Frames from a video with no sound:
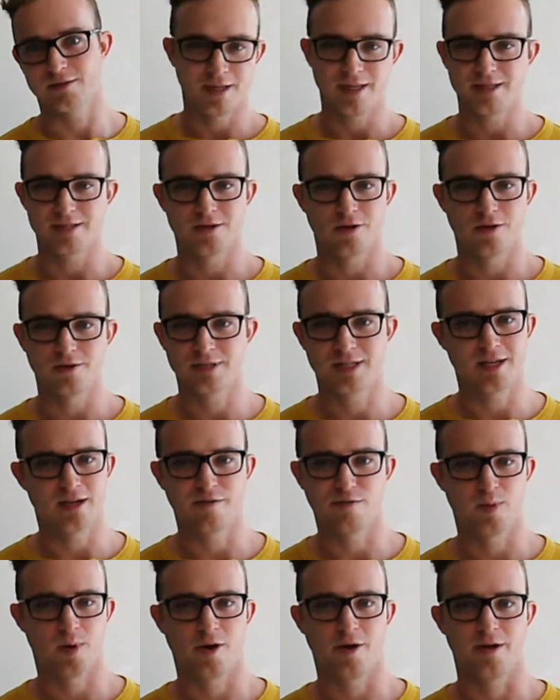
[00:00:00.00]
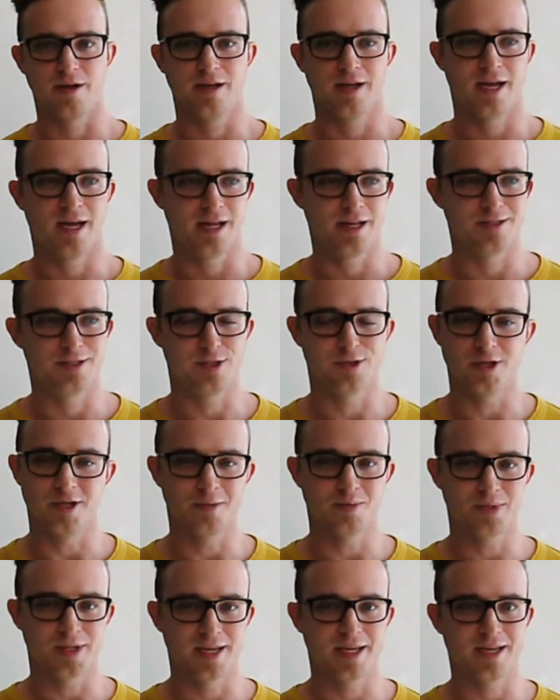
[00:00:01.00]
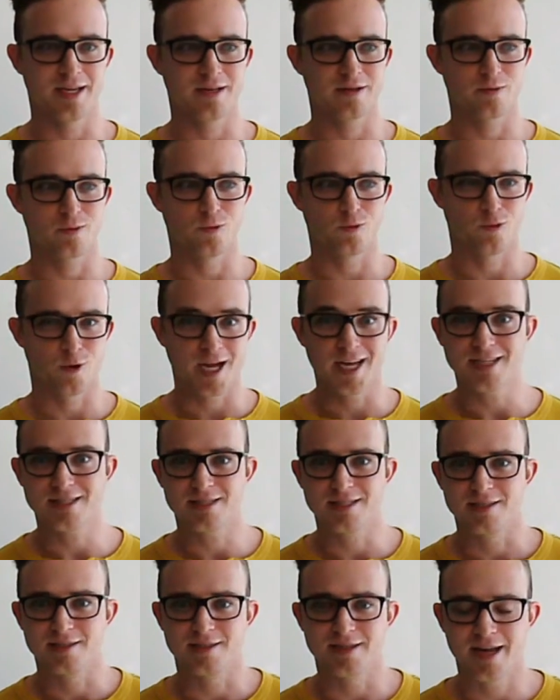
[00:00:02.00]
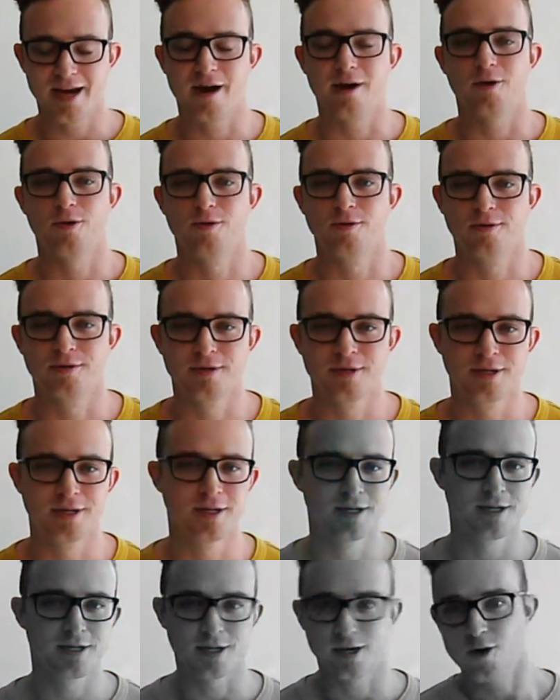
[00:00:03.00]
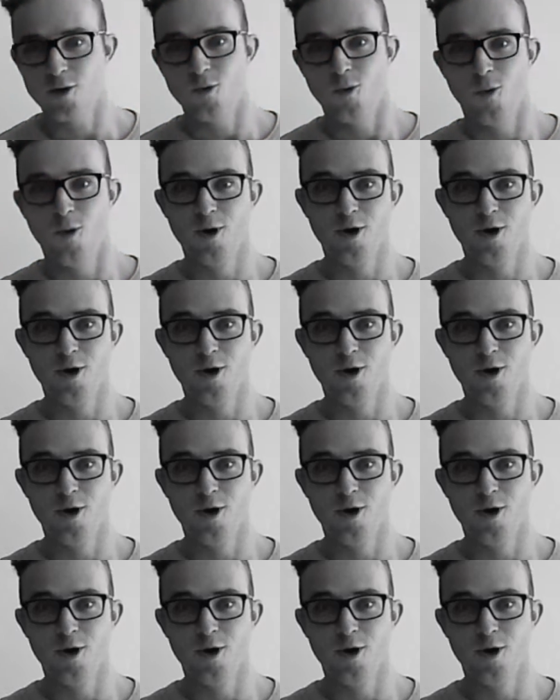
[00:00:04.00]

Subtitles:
It's called KParty, and you can play it right now. Go.